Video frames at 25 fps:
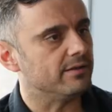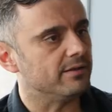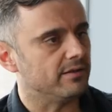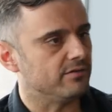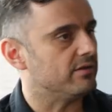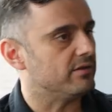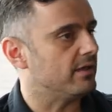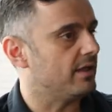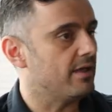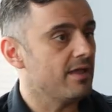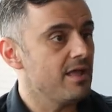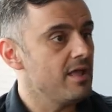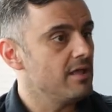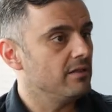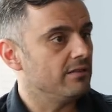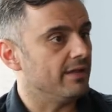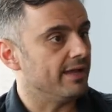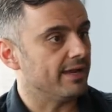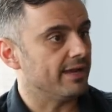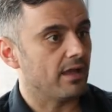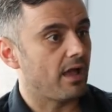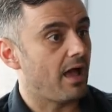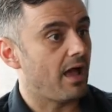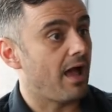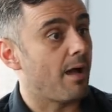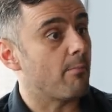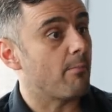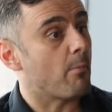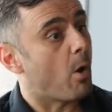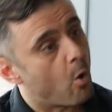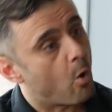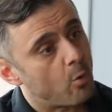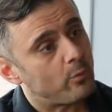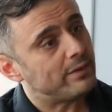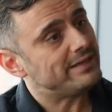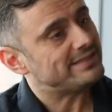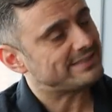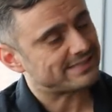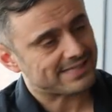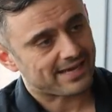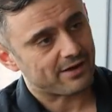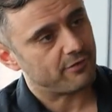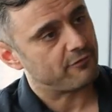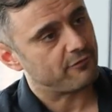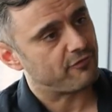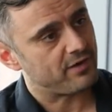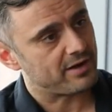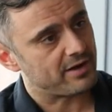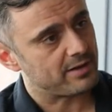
Like yeah, yeah, I'm yeah. always scared for